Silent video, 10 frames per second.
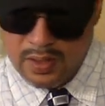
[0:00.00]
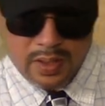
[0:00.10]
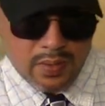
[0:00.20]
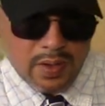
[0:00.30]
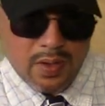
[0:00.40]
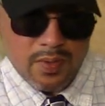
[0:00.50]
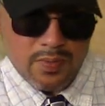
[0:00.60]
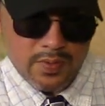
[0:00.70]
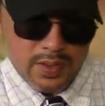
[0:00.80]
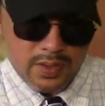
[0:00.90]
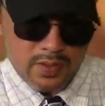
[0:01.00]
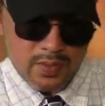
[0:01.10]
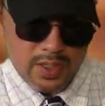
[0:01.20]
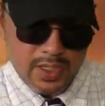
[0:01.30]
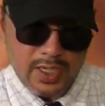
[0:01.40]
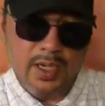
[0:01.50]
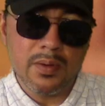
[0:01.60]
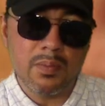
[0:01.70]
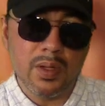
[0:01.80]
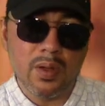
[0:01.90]
Here we go for this gritty
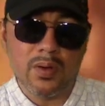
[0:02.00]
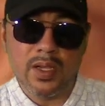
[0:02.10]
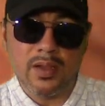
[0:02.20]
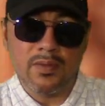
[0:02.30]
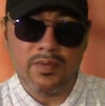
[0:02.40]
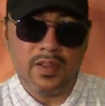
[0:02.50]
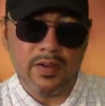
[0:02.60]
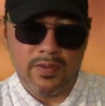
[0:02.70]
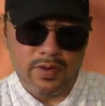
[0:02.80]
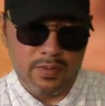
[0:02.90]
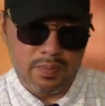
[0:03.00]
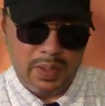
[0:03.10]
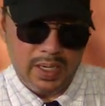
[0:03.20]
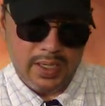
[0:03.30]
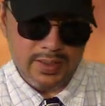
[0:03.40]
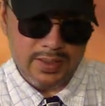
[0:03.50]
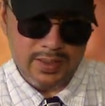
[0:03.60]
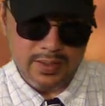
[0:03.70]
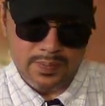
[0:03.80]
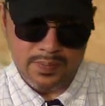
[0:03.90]
bologna flavored paste.